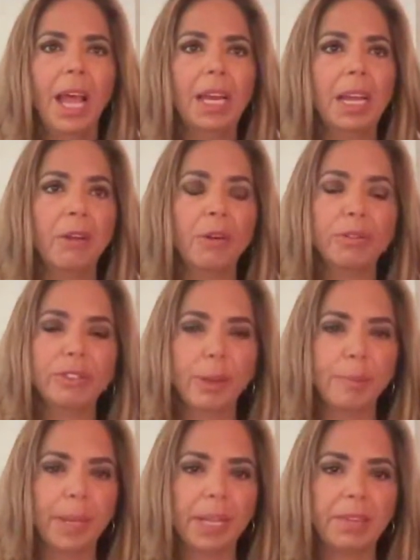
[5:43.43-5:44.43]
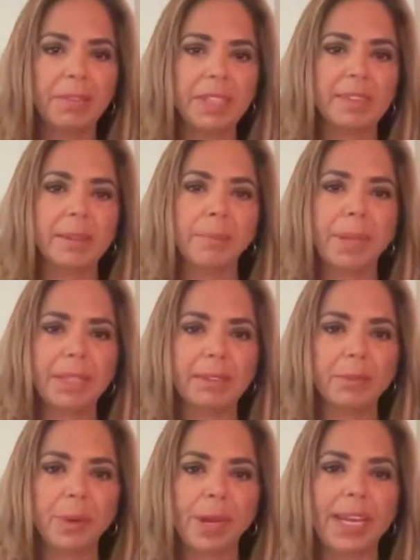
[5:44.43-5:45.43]
And I also believed it's the
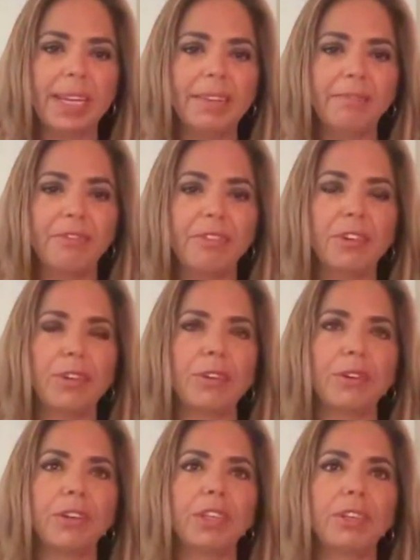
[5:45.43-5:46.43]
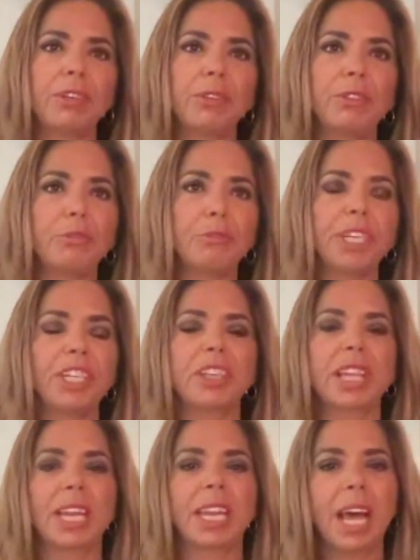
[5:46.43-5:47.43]
best way for you to
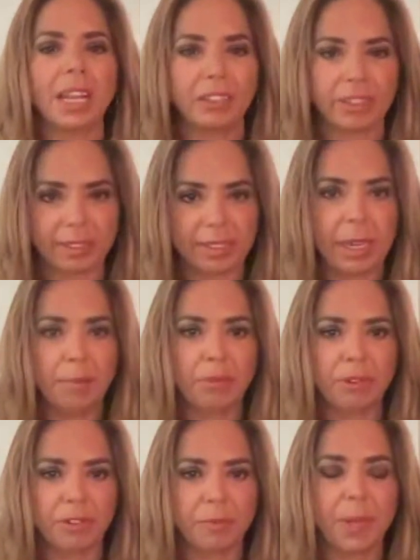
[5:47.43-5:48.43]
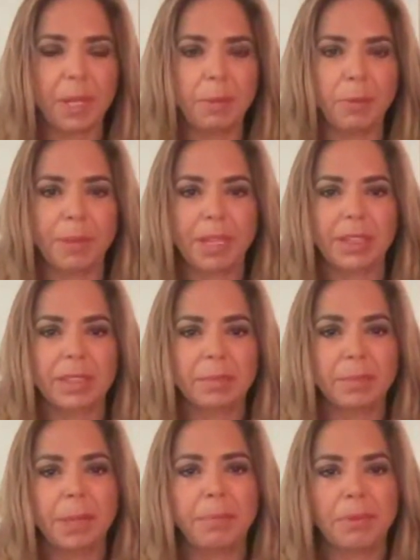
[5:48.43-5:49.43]
reach the largest number of people because
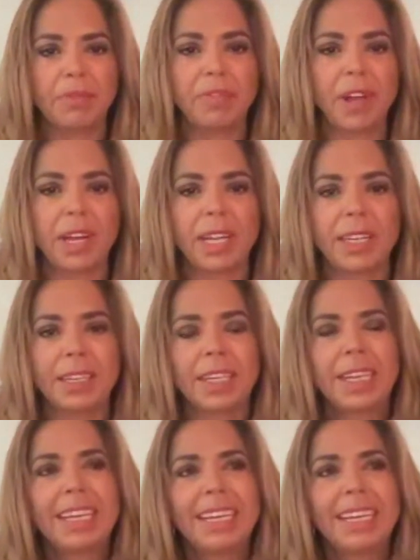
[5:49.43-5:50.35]
people find